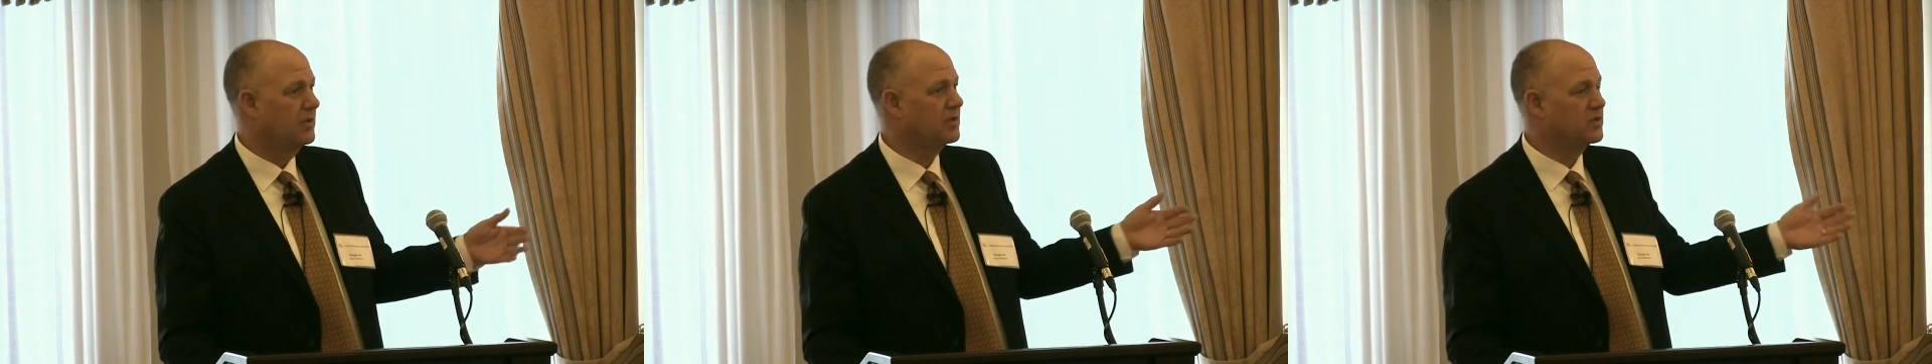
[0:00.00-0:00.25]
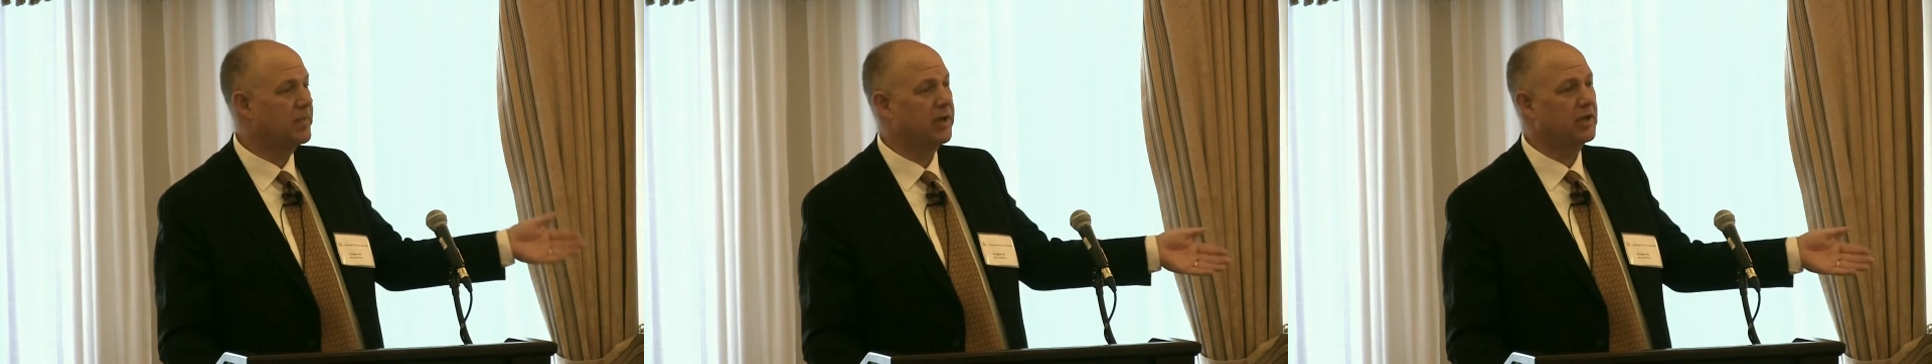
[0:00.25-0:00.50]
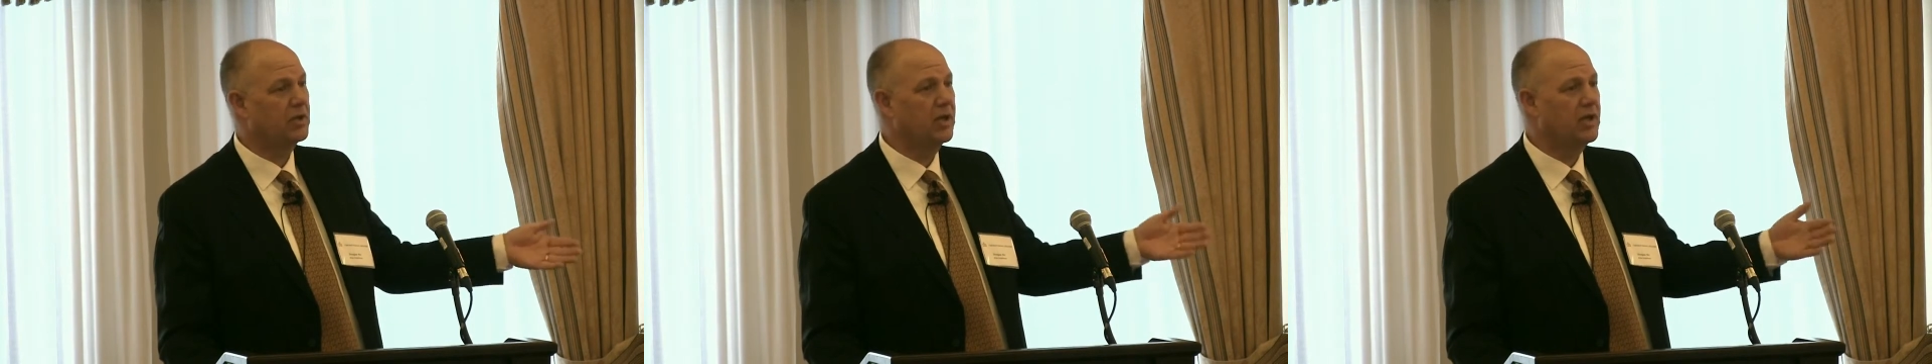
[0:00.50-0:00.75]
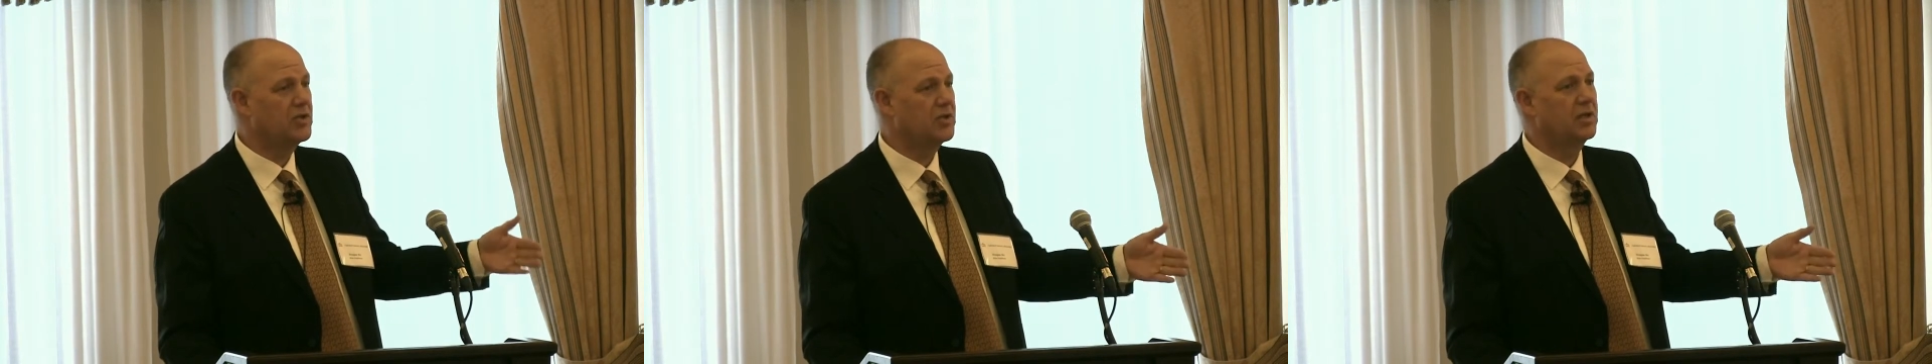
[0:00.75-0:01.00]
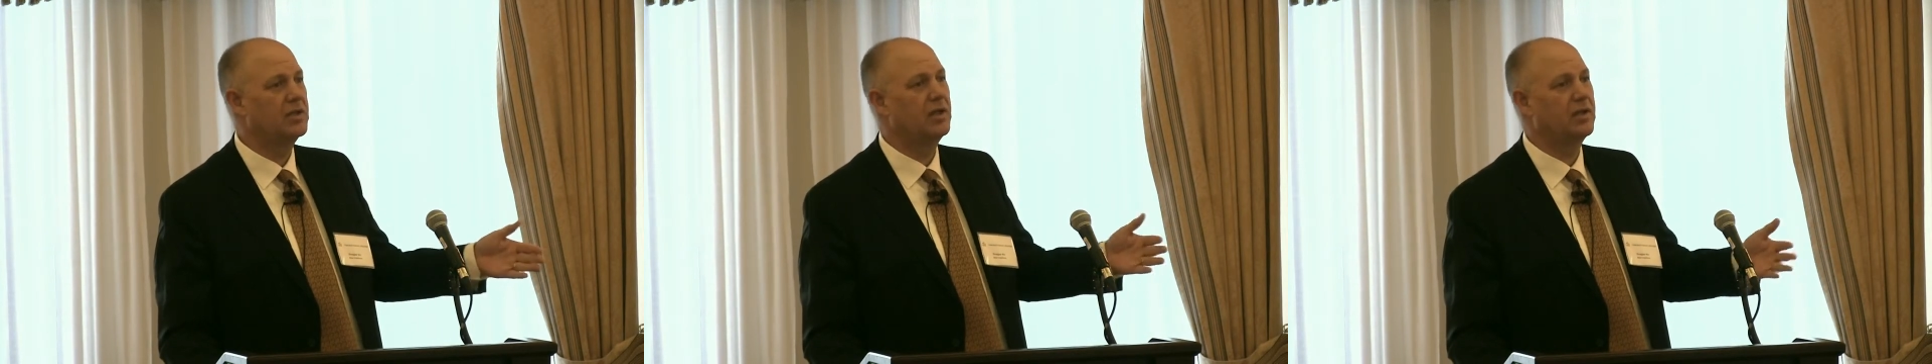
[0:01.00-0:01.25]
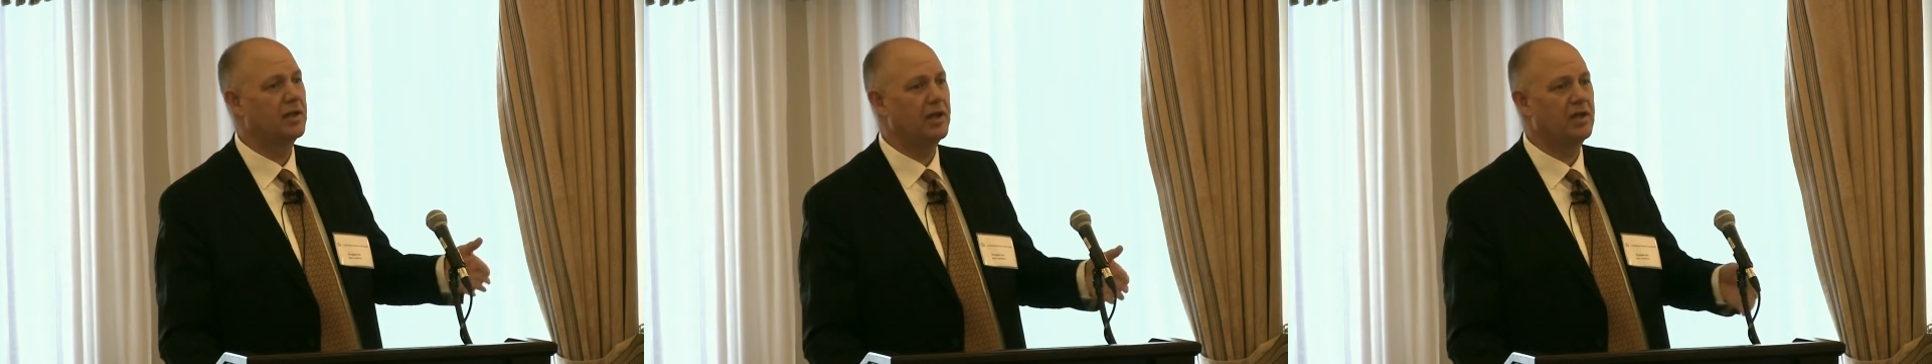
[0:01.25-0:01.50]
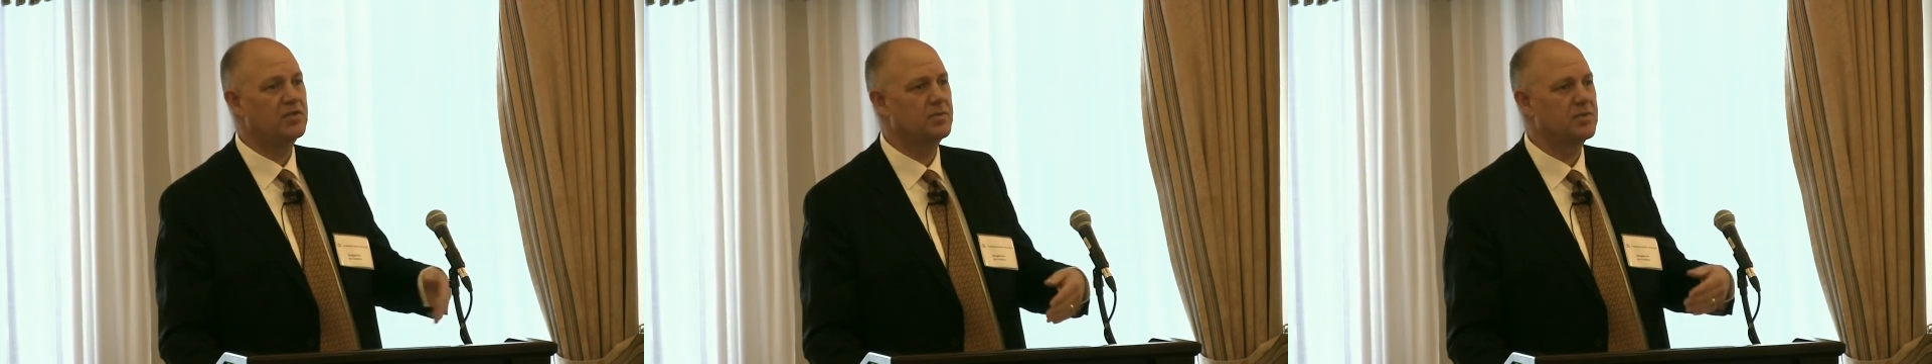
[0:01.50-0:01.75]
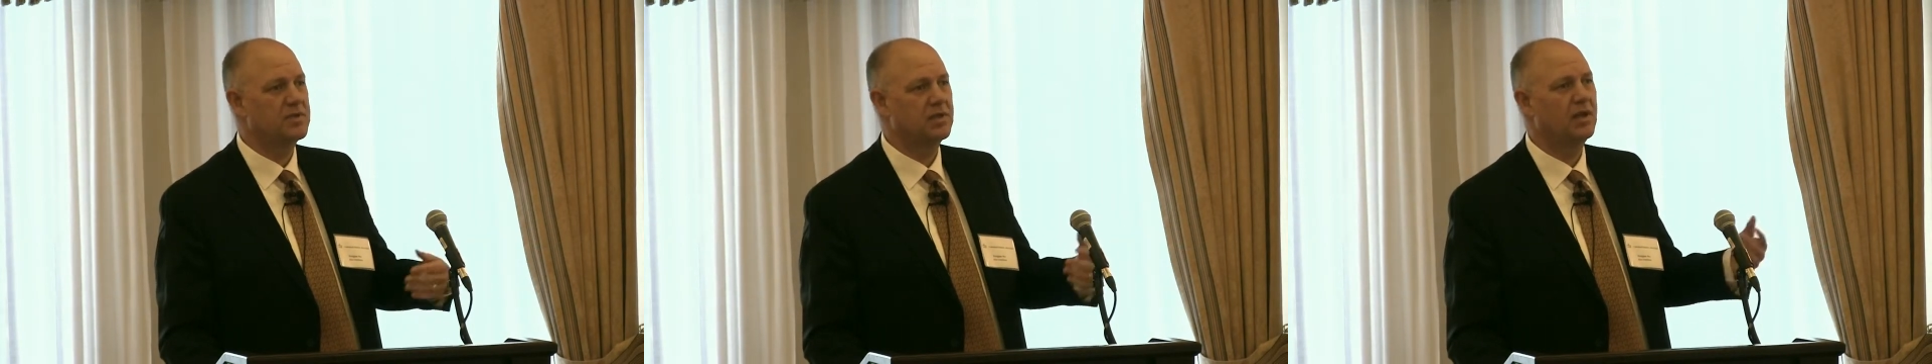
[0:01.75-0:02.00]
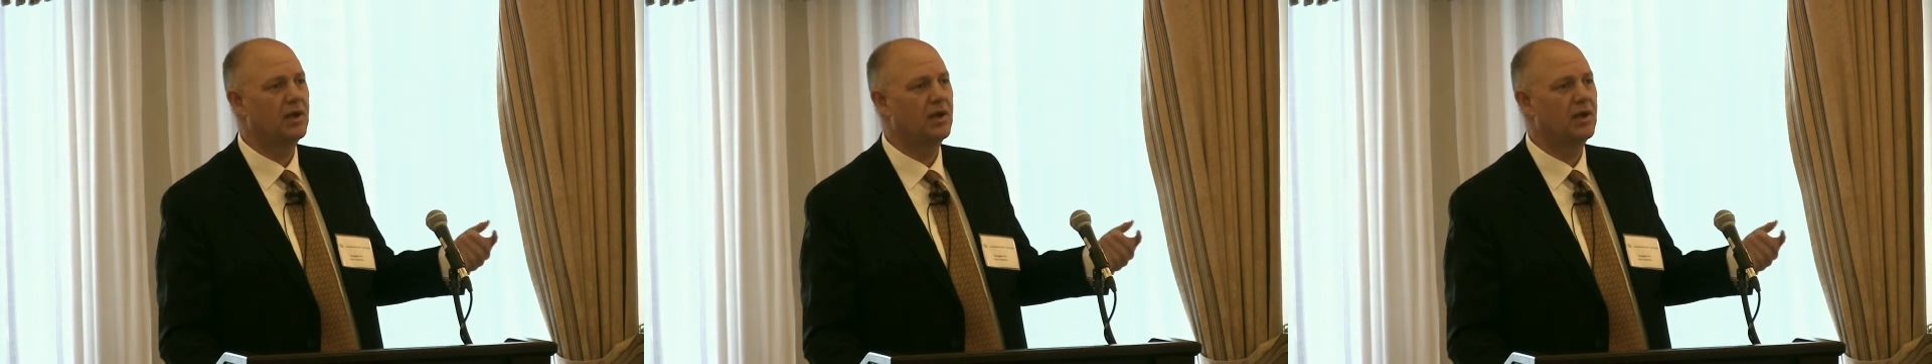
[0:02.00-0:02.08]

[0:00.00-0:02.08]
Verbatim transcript: The speculation and then the announcements